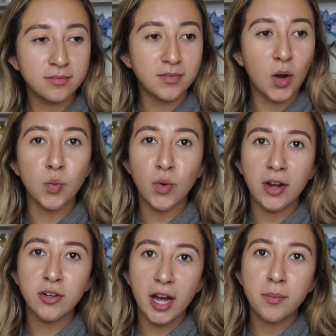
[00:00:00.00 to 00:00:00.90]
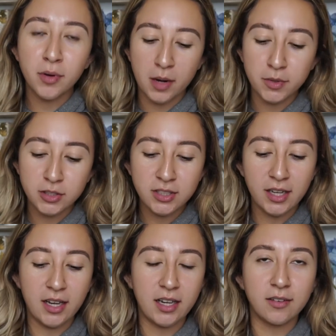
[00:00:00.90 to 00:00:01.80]
Ride or Die primers,
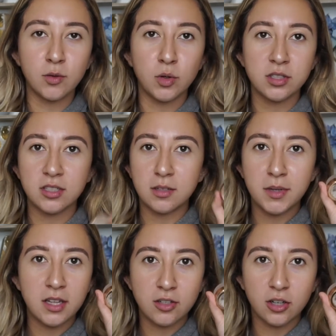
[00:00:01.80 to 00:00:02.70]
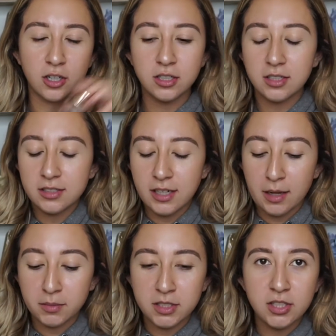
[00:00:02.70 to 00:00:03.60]
and of course it's going to be the Tarte
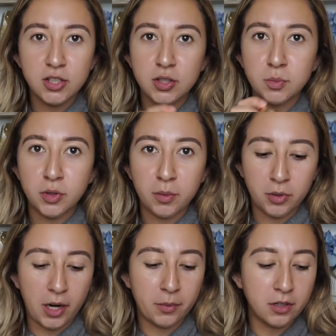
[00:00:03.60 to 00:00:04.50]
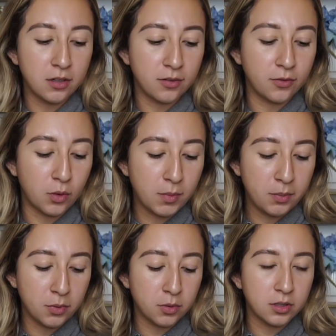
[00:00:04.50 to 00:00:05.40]
Timeless Smoothing Primer for my
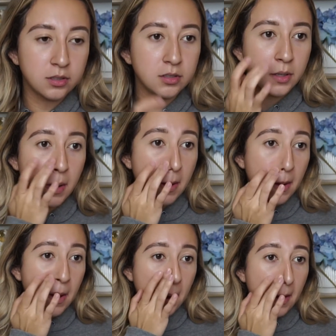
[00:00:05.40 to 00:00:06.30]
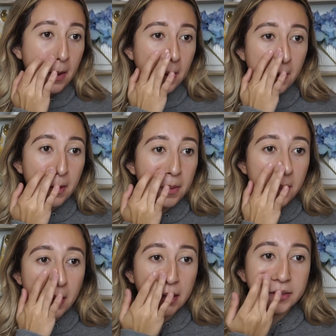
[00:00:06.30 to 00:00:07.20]
pores.
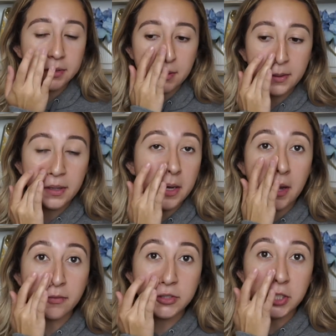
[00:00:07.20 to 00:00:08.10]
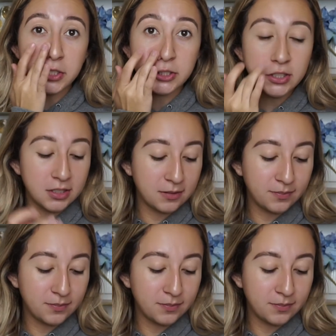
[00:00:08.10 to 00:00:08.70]
That never changes.